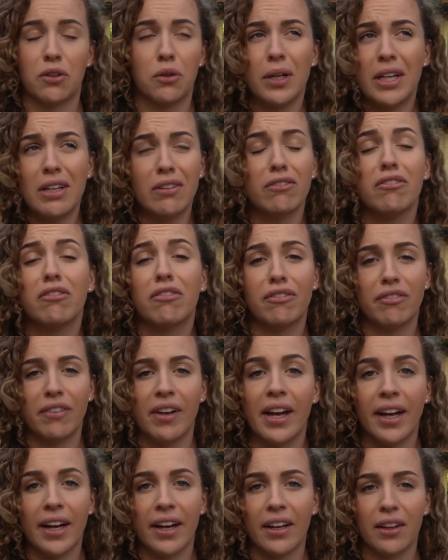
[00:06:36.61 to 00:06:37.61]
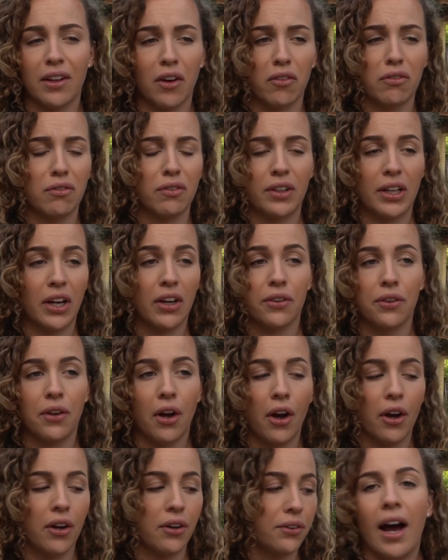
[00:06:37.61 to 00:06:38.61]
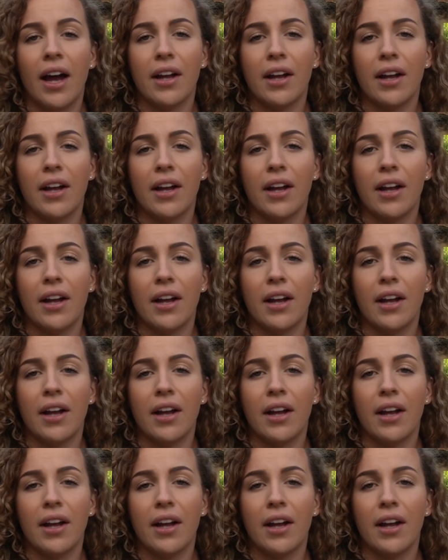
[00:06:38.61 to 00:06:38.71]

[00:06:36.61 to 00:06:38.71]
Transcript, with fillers: or even fear of the unknown,